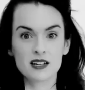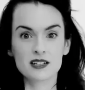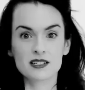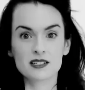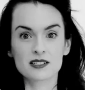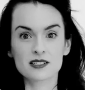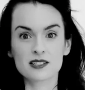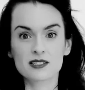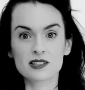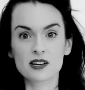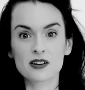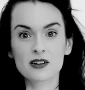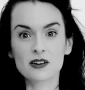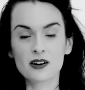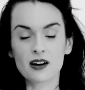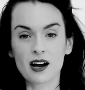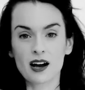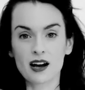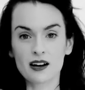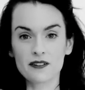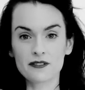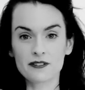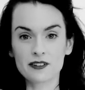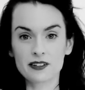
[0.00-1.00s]
So
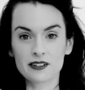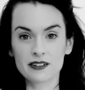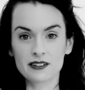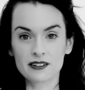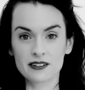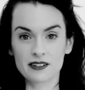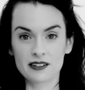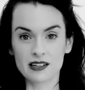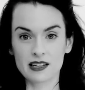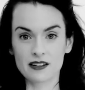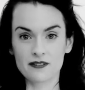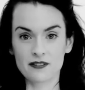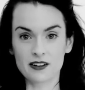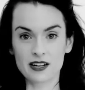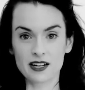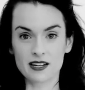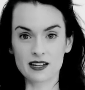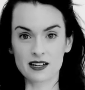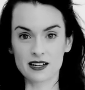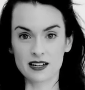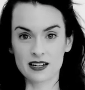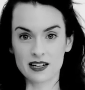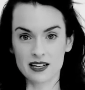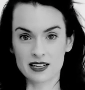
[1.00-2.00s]
after leaving
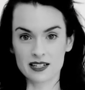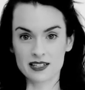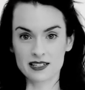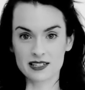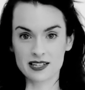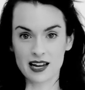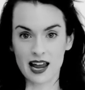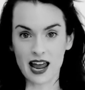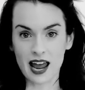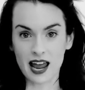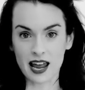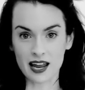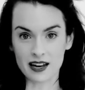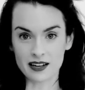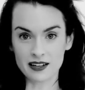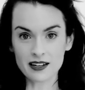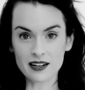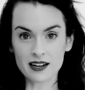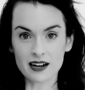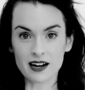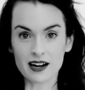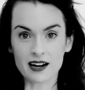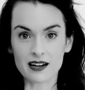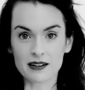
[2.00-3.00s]
year
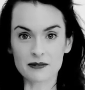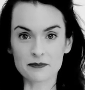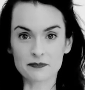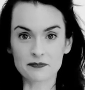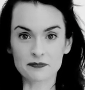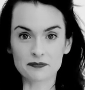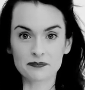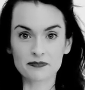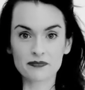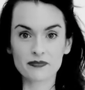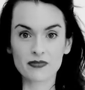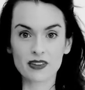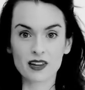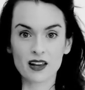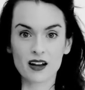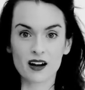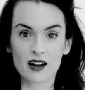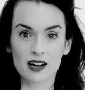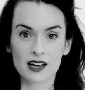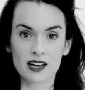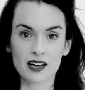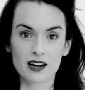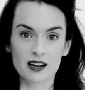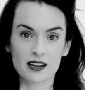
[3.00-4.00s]
10,
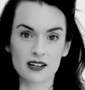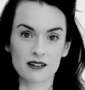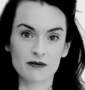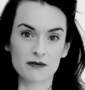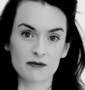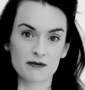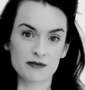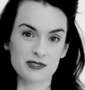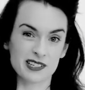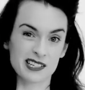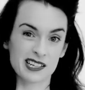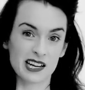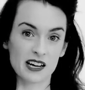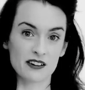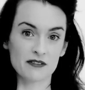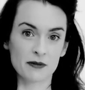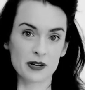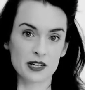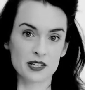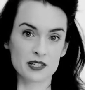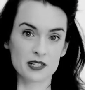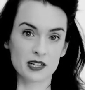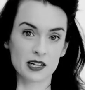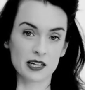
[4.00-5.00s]
I didn't have
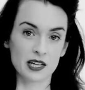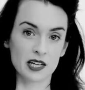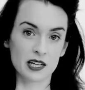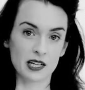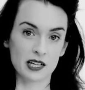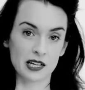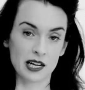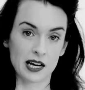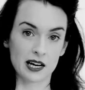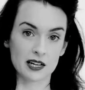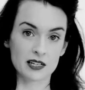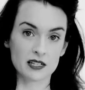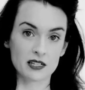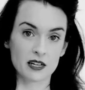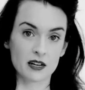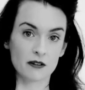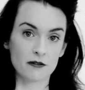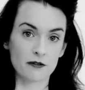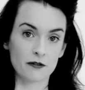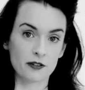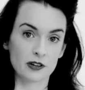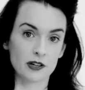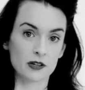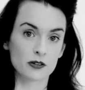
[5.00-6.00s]
much luck in the acting
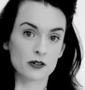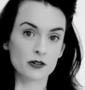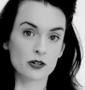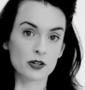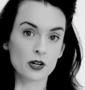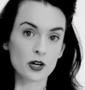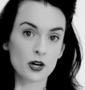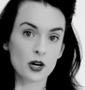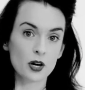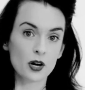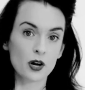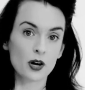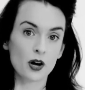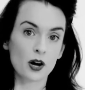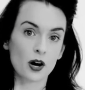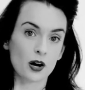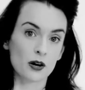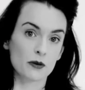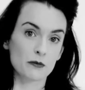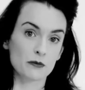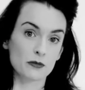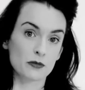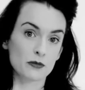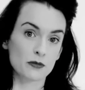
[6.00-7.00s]
field,
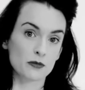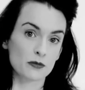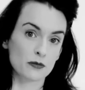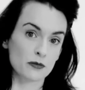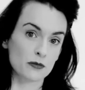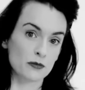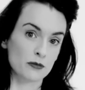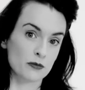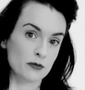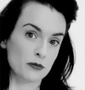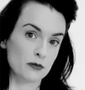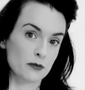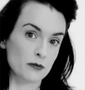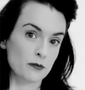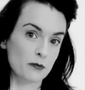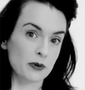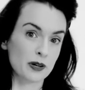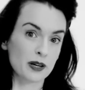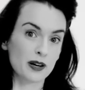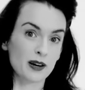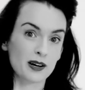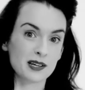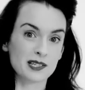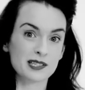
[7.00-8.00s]

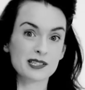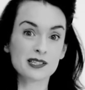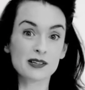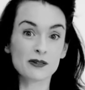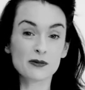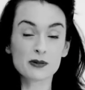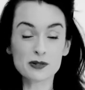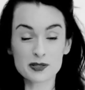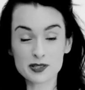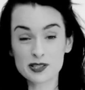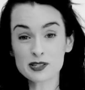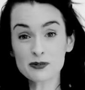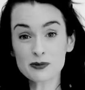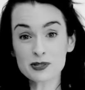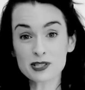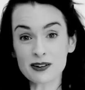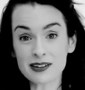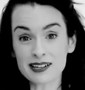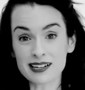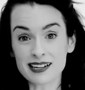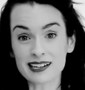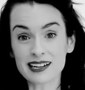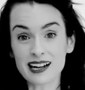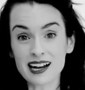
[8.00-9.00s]
but I still was
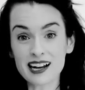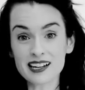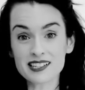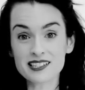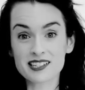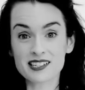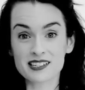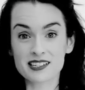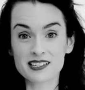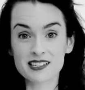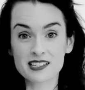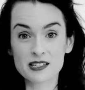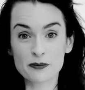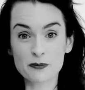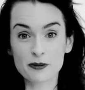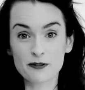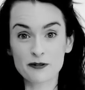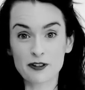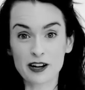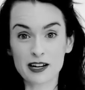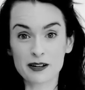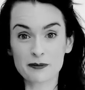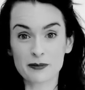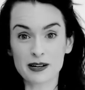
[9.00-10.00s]
going to classes to
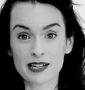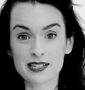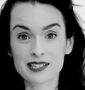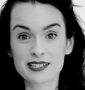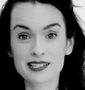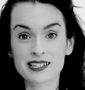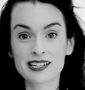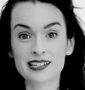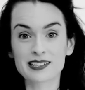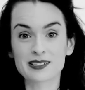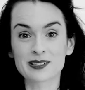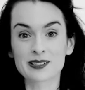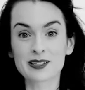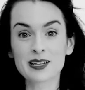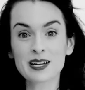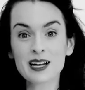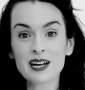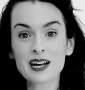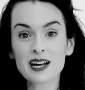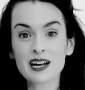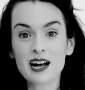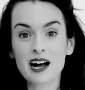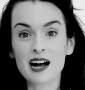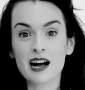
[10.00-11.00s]
perfect my skill.
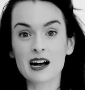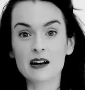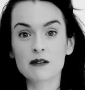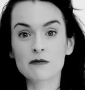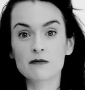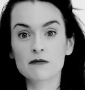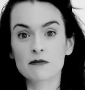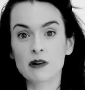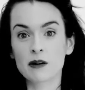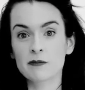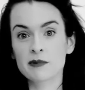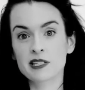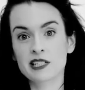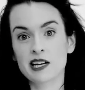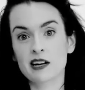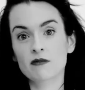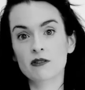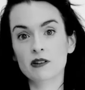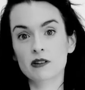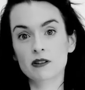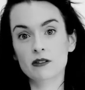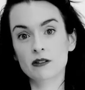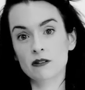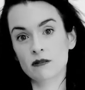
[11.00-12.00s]
Mum and
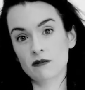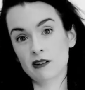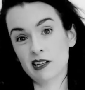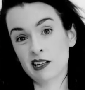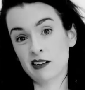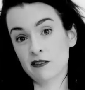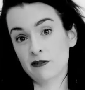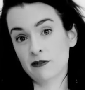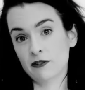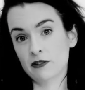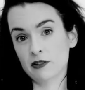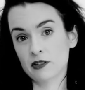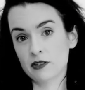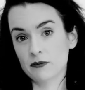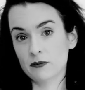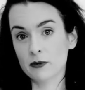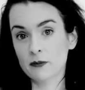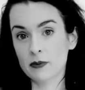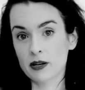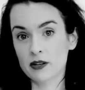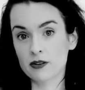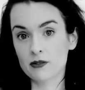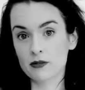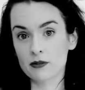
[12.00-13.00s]
Dad couldn't really afford to put
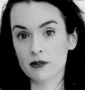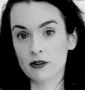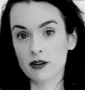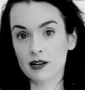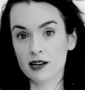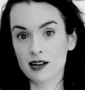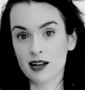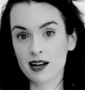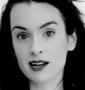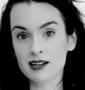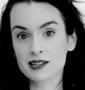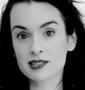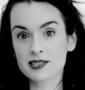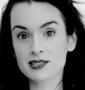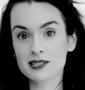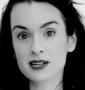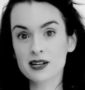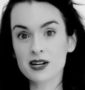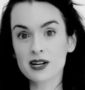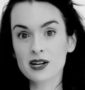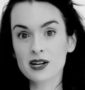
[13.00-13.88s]
me through class,